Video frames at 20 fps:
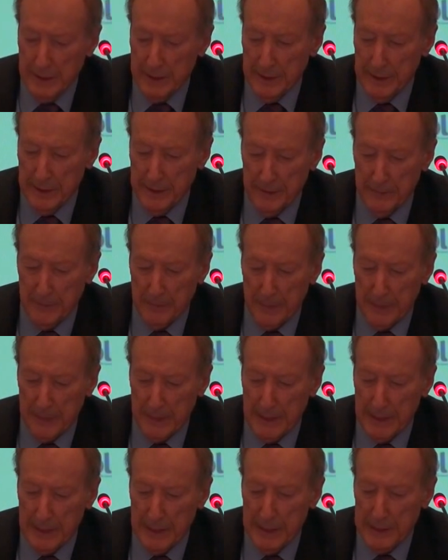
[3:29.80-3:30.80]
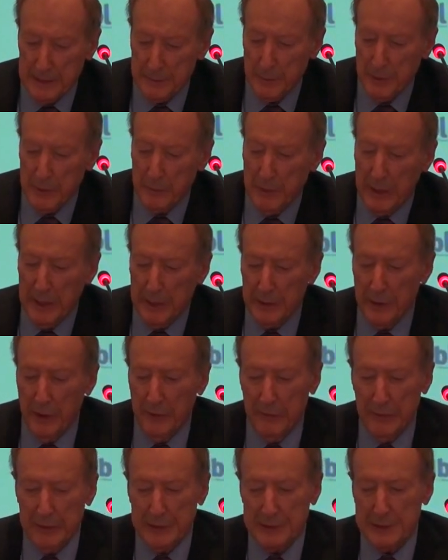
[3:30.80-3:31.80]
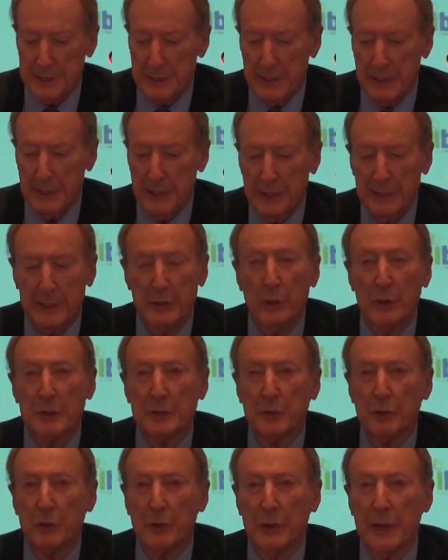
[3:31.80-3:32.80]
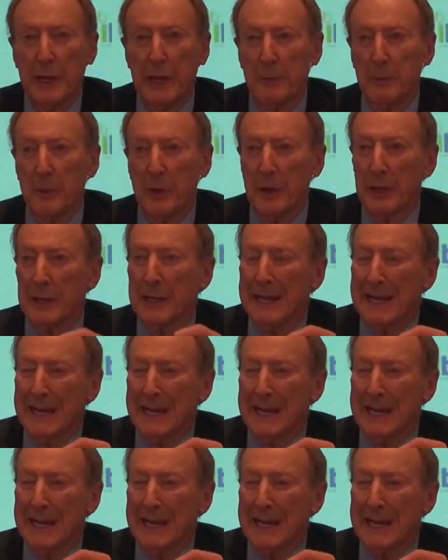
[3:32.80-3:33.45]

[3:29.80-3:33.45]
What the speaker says: has been made obvious to us all now by